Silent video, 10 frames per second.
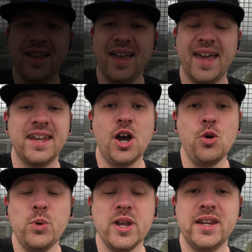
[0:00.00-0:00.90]
And now
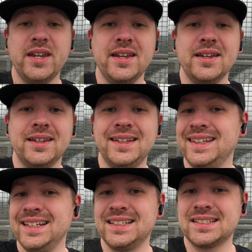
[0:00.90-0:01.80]
we're here in
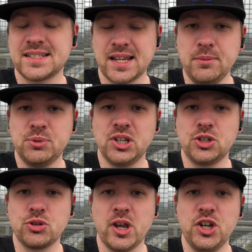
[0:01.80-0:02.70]
the same
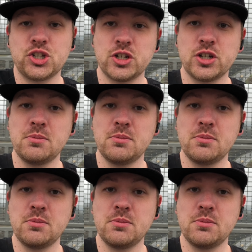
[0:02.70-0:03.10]
situation,